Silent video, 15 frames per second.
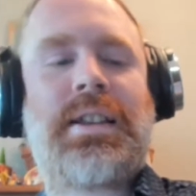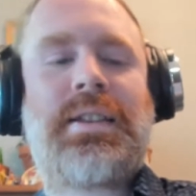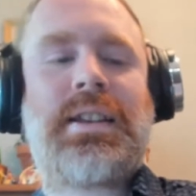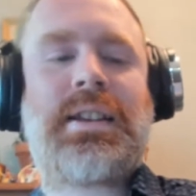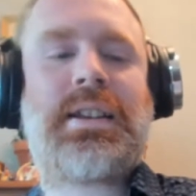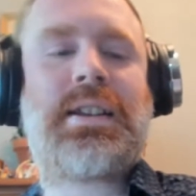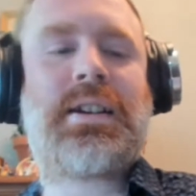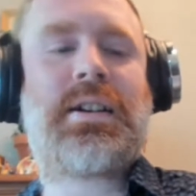I
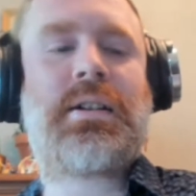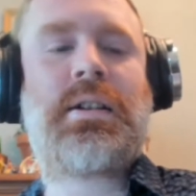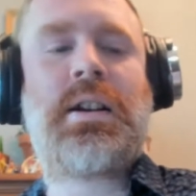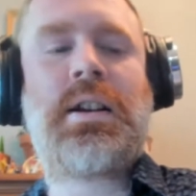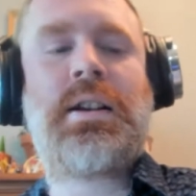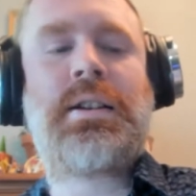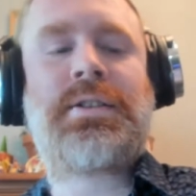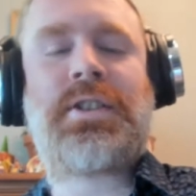think here,
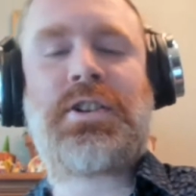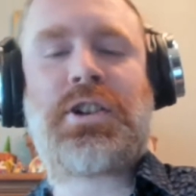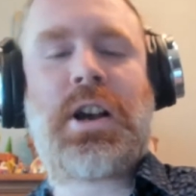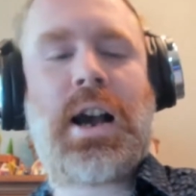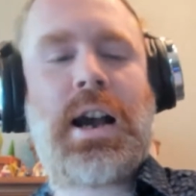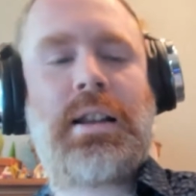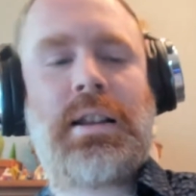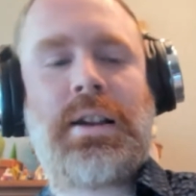such a
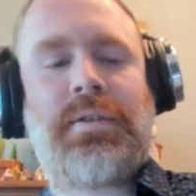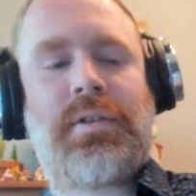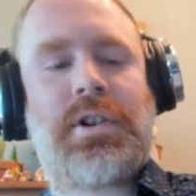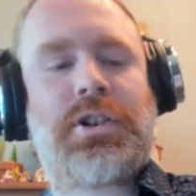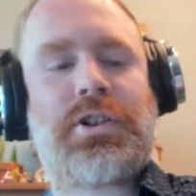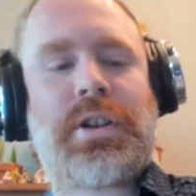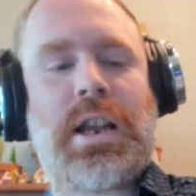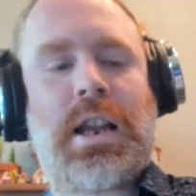high
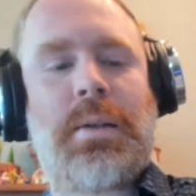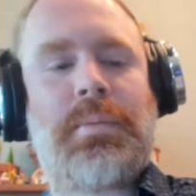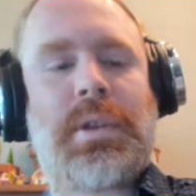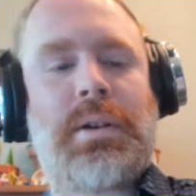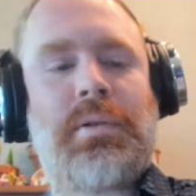leverage game,